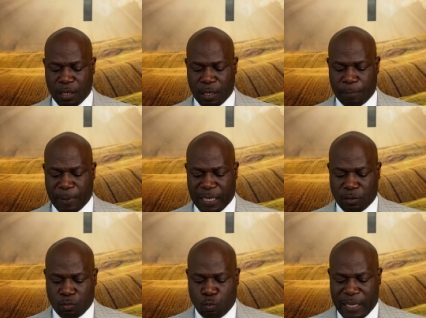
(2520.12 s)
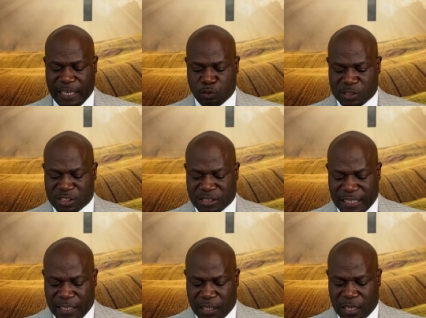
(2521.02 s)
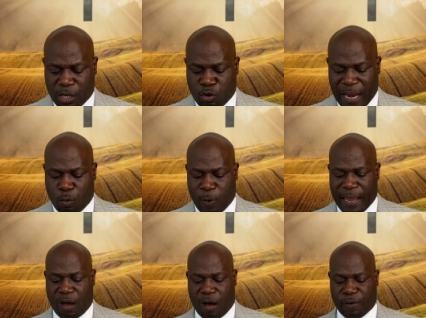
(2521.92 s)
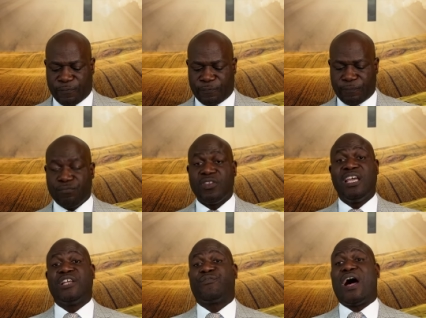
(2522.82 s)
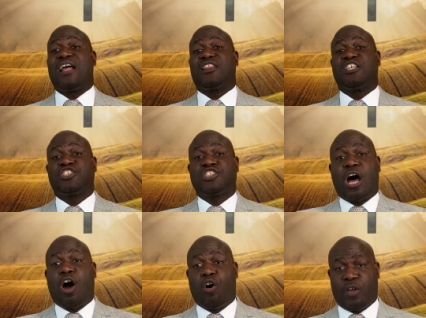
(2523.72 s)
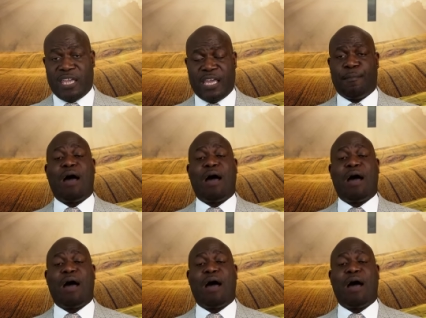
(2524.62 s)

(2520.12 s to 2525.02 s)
But when he was still a great way off, his father saw him.